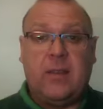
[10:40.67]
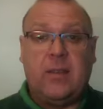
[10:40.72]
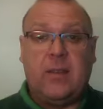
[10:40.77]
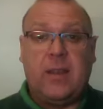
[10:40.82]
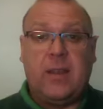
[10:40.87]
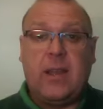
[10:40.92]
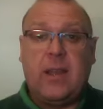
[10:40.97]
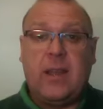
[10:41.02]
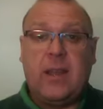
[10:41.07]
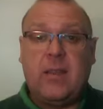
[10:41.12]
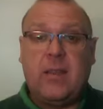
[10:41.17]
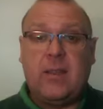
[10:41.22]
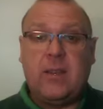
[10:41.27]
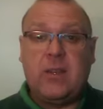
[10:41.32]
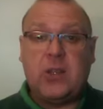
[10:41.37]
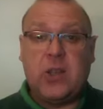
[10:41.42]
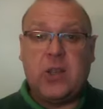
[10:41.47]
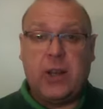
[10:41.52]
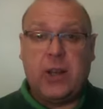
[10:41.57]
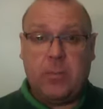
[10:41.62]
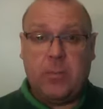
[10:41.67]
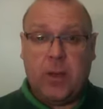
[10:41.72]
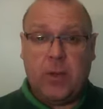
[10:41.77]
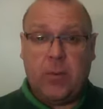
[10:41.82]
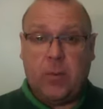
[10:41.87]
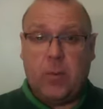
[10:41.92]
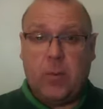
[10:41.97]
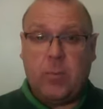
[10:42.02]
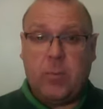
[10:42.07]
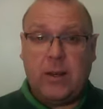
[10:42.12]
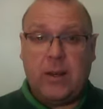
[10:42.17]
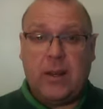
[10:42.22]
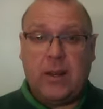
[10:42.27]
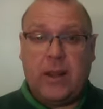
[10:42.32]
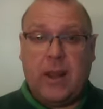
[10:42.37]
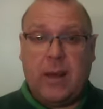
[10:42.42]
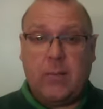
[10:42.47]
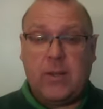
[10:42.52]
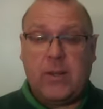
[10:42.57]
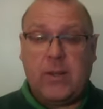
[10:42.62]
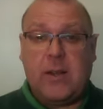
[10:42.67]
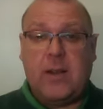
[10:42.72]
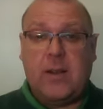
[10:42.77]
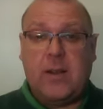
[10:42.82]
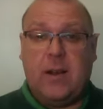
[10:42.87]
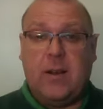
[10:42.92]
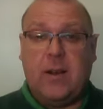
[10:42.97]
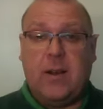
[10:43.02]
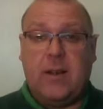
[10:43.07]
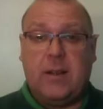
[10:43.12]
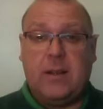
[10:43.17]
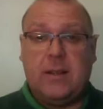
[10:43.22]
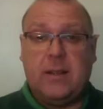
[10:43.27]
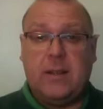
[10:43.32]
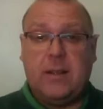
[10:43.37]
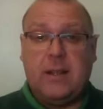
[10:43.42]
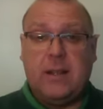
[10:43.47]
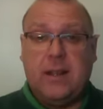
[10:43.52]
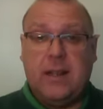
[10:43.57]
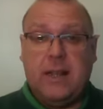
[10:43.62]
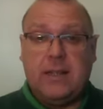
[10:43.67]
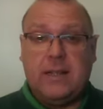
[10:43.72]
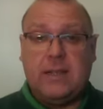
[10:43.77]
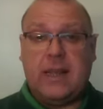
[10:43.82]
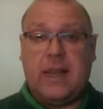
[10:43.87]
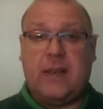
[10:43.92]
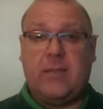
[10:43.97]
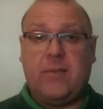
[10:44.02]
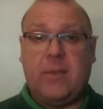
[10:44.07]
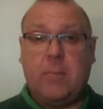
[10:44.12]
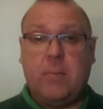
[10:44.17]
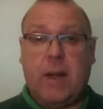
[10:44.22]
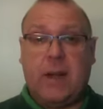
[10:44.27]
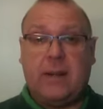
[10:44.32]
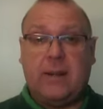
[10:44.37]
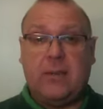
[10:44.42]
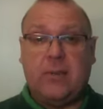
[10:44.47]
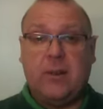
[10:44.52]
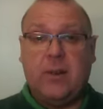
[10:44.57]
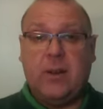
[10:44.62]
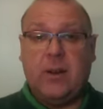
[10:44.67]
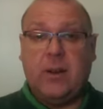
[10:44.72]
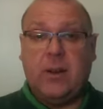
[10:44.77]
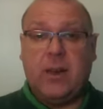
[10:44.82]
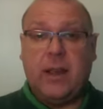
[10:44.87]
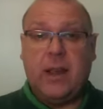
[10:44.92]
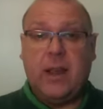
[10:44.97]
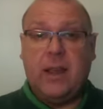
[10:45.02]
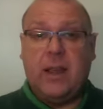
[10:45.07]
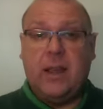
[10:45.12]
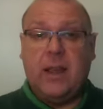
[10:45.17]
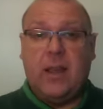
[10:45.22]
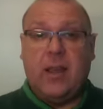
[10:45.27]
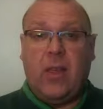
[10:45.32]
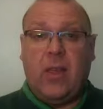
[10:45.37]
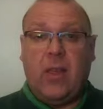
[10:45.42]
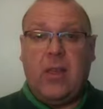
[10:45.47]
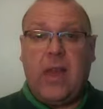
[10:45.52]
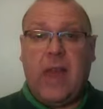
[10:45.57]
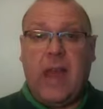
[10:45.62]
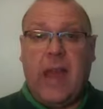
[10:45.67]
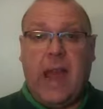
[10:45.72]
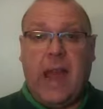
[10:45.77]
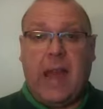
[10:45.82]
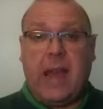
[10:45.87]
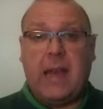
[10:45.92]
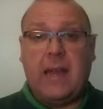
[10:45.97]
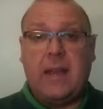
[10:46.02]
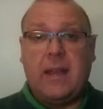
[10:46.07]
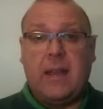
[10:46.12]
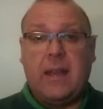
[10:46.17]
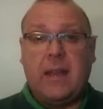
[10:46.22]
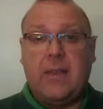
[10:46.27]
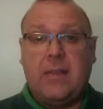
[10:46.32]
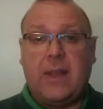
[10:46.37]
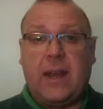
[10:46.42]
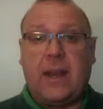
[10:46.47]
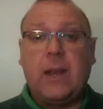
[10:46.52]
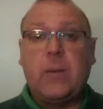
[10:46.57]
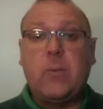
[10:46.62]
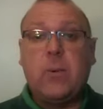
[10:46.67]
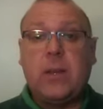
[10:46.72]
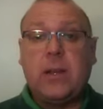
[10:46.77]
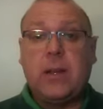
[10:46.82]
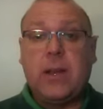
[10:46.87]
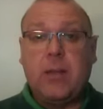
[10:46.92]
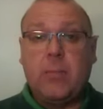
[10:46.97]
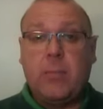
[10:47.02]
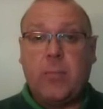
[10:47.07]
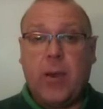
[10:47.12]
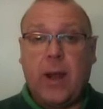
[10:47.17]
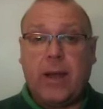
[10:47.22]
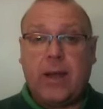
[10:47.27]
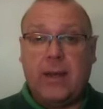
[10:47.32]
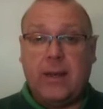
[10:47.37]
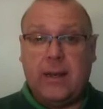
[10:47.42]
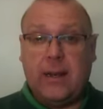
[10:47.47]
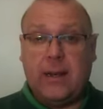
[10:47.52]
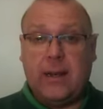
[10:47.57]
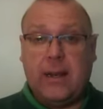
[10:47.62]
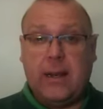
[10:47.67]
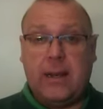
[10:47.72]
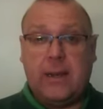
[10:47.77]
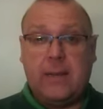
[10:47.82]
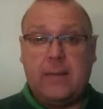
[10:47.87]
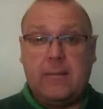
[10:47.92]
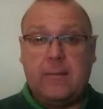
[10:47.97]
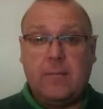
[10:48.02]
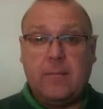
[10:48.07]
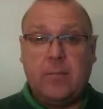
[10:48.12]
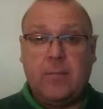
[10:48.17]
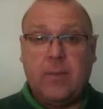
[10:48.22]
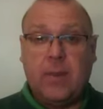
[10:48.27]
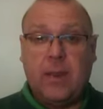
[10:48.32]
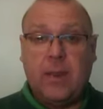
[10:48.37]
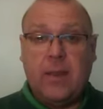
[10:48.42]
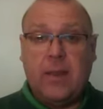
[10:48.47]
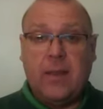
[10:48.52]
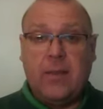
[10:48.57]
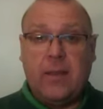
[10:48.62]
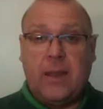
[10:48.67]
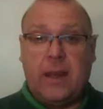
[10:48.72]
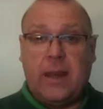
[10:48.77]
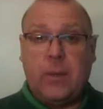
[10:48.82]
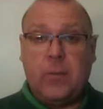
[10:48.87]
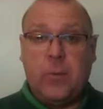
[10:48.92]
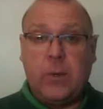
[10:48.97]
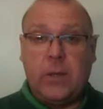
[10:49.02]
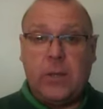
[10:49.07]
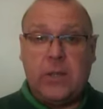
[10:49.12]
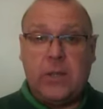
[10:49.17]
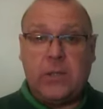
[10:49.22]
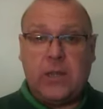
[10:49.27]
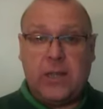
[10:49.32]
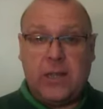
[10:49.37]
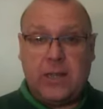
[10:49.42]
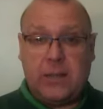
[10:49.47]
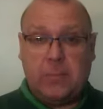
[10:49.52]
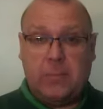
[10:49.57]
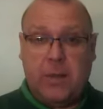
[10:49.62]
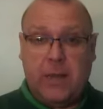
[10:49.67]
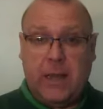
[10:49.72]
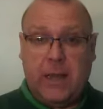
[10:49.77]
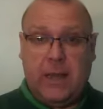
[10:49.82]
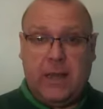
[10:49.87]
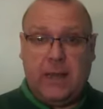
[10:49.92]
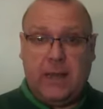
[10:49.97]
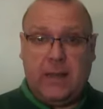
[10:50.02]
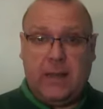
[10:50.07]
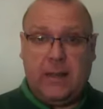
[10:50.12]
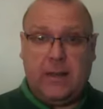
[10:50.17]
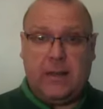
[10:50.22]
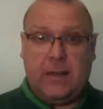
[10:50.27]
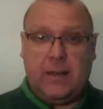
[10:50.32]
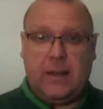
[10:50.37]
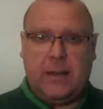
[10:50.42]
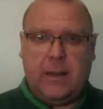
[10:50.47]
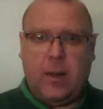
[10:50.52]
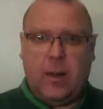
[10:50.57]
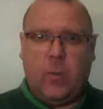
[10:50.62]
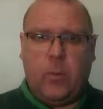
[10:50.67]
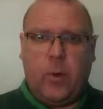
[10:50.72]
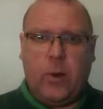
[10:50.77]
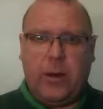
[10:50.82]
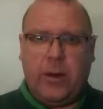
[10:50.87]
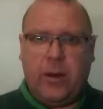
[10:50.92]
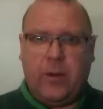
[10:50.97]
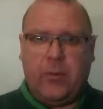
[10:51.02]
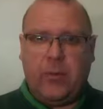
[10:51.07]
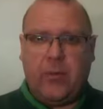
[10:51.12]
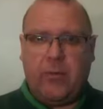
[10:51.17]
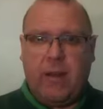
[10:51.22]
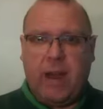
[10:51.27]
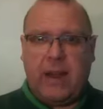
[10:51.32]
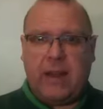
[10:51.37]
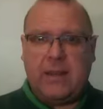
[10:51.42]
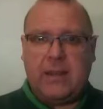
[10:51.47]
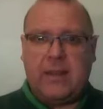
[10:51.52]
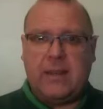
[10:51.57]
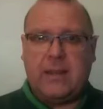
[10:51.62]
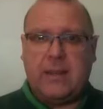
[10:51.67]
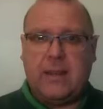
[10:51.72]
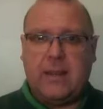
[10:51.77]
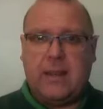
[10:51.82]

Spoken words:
The Shunammite woman, that was her heart, to have the man of God there, that he would come regularly, that it wouldn't just be a one-off event.